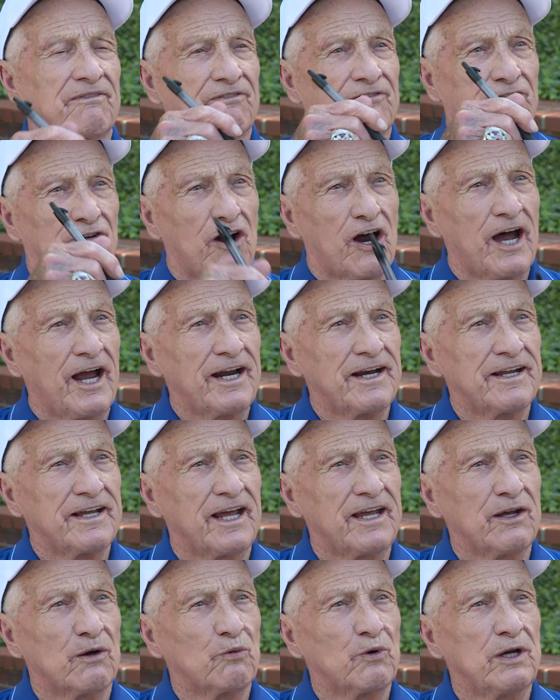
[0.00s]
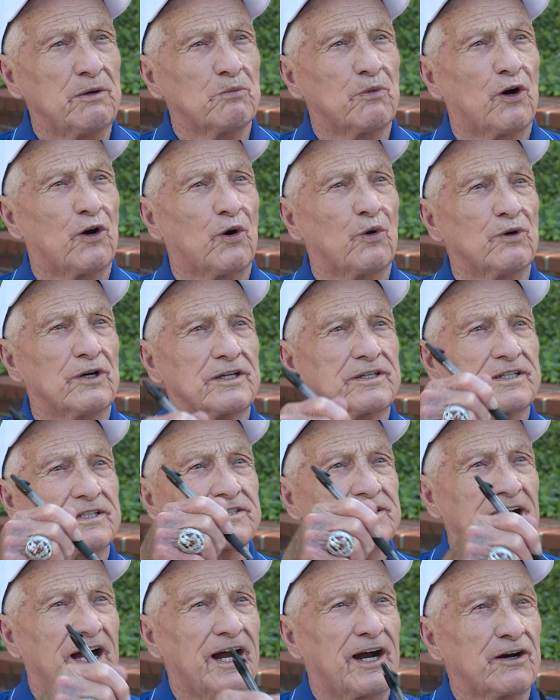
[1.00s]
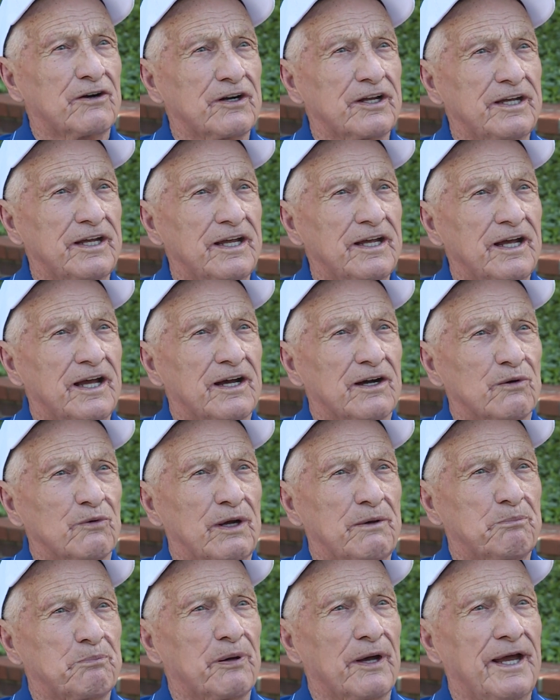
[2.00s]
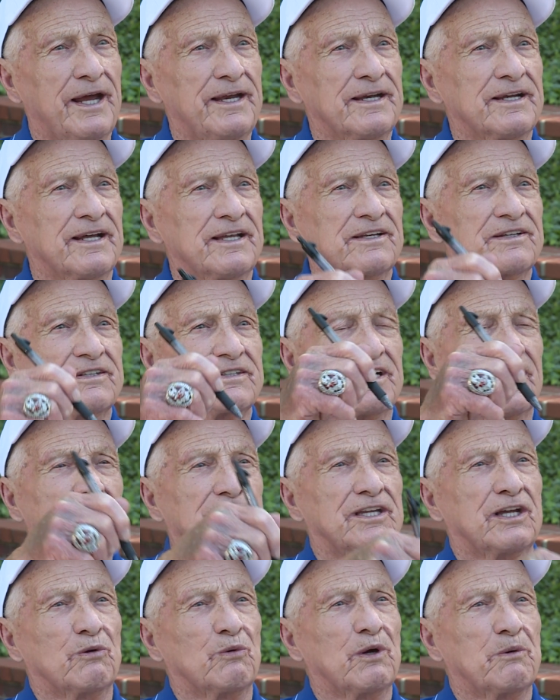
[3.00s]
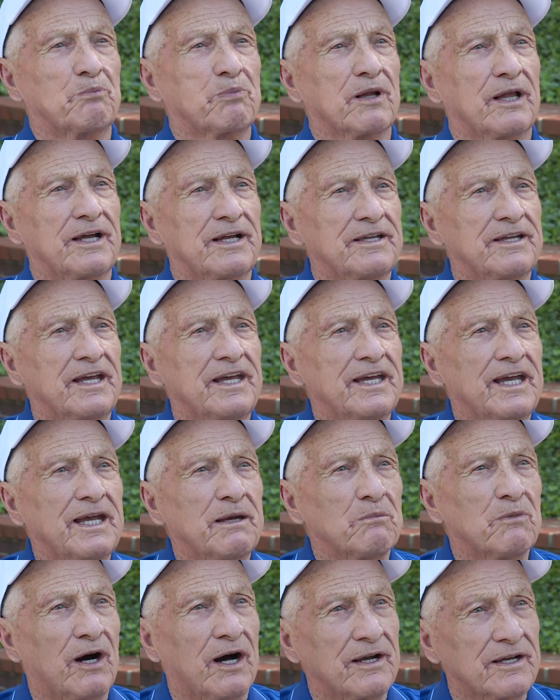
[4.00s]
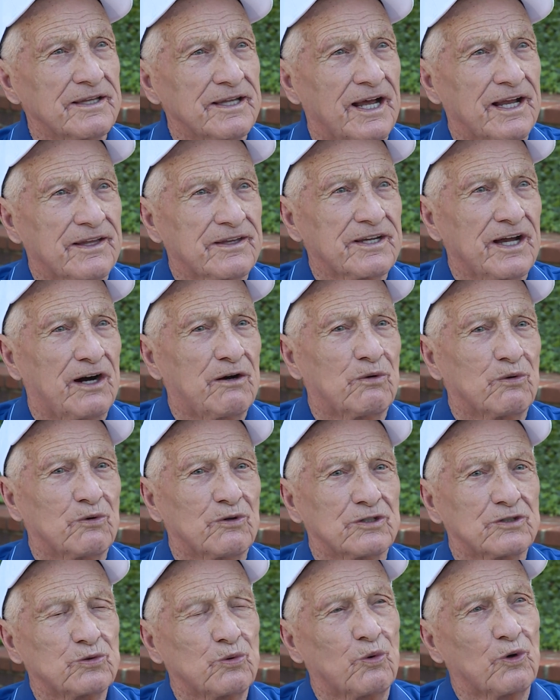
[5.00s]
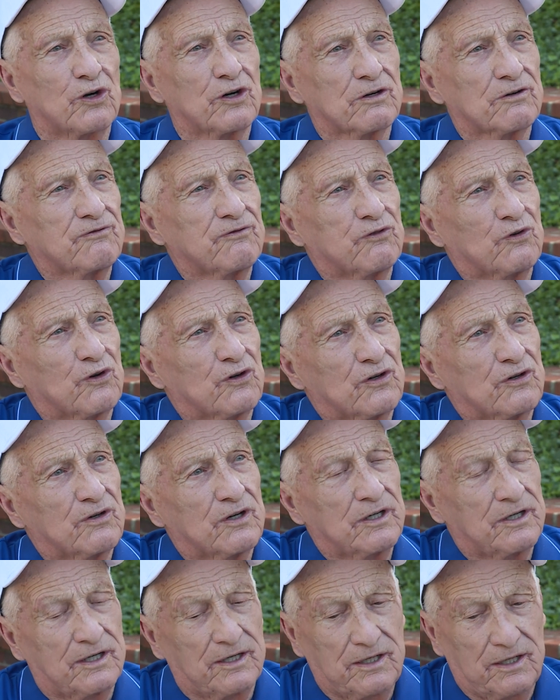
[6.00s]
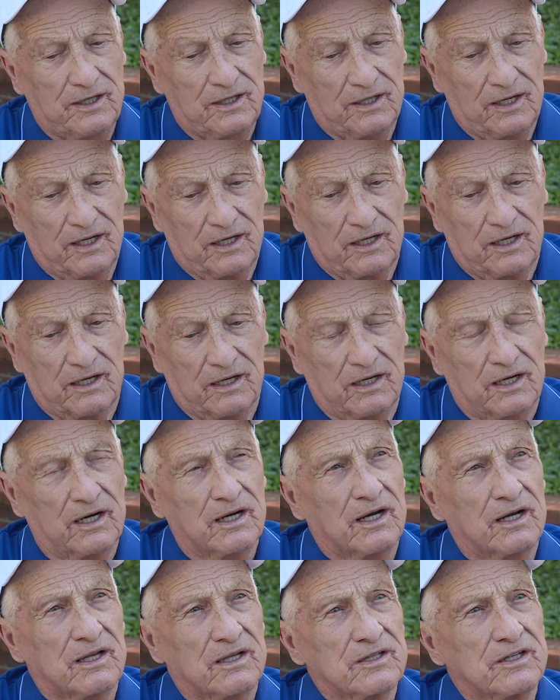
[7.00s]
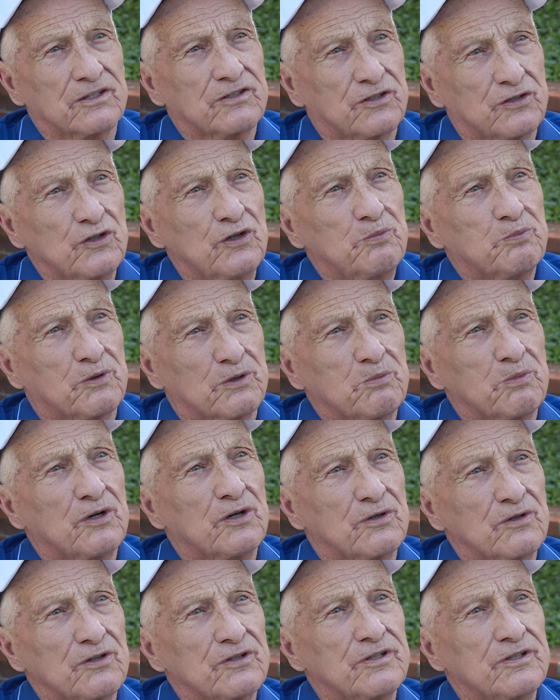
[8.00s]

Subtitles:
Friday, we mow it. Saturday, we painted, Sunday we played the game on. That's how it was worked for the Super Bowls.